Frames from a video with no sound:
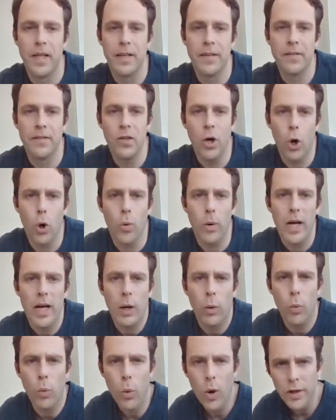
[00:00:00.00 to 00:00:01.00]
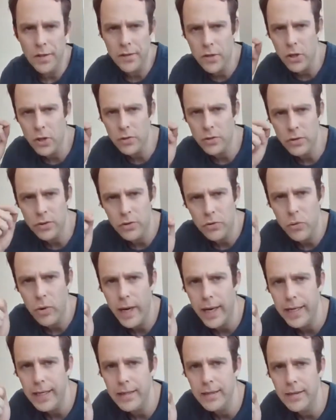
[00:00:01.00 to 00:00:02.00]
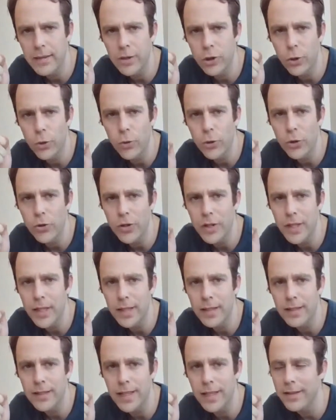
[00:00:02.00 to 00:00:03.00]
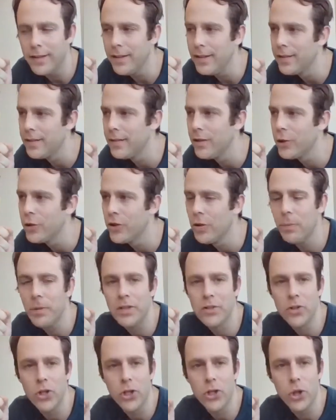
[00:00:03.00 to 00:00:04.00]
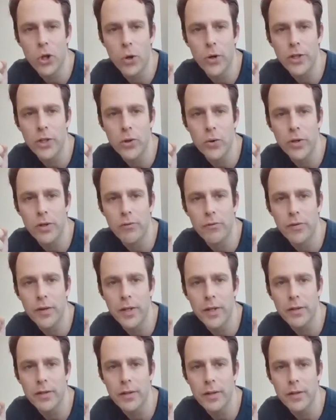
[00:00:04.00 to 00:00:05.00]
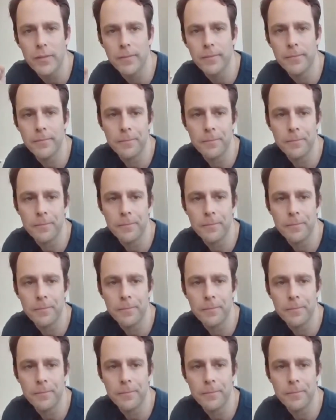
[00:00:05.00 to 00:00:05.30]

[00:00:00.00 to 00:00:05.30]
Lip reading: So, what constraint do you need that this system is not going to infinity?